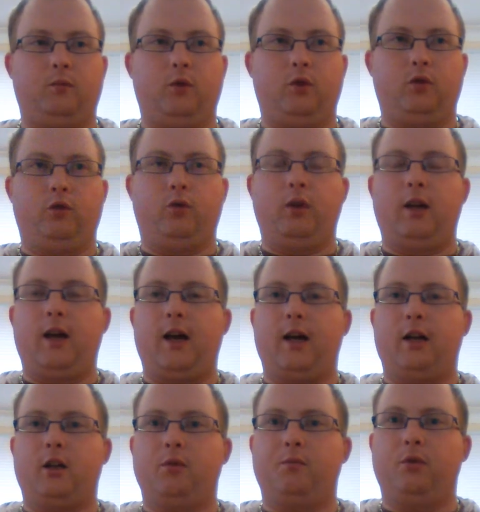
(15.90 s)
It was really
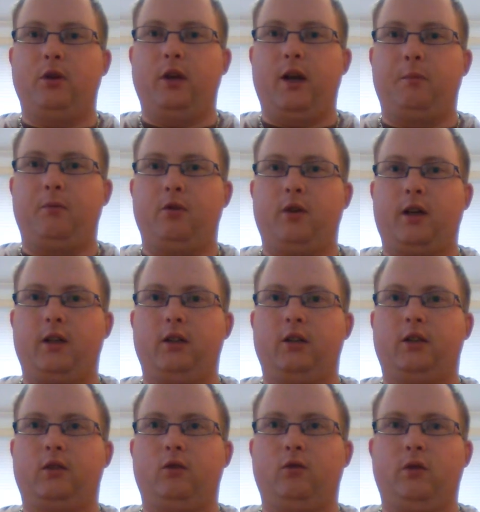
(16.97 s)
hard to put a number
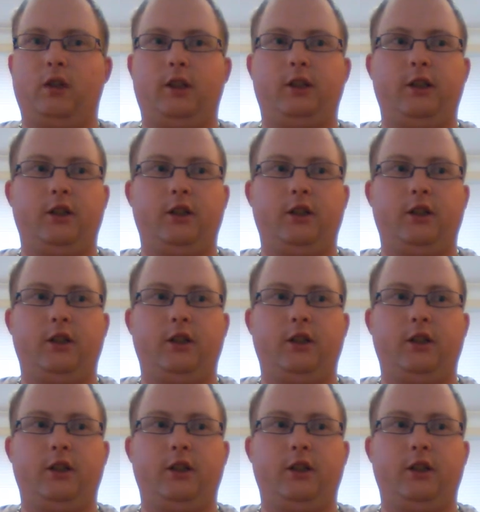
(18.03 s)
against all these